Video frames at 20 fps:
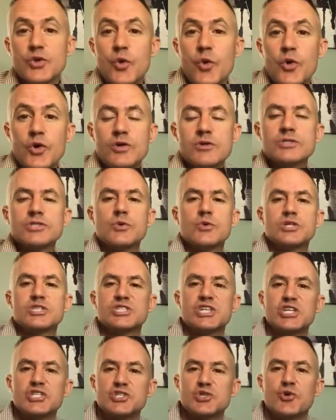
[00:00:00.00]
oil, so
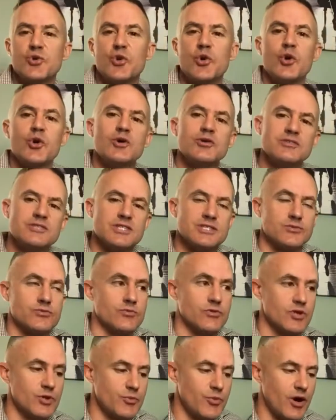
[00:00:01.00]
essential oils. It's
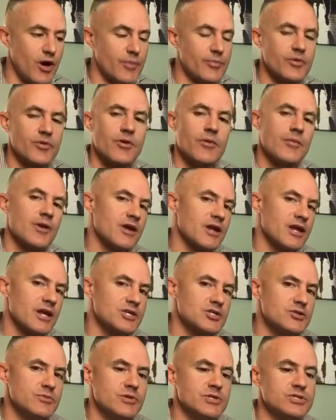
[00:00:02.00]
really popular. I'm not going to
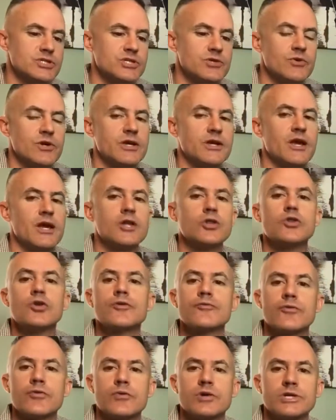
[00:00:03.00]
get too much into it again.
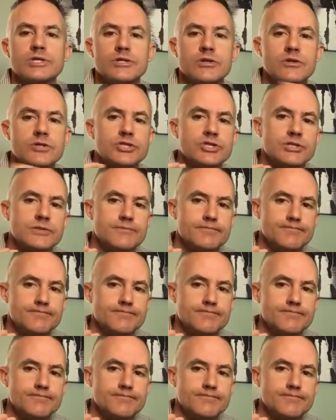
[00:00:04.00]
Look for research.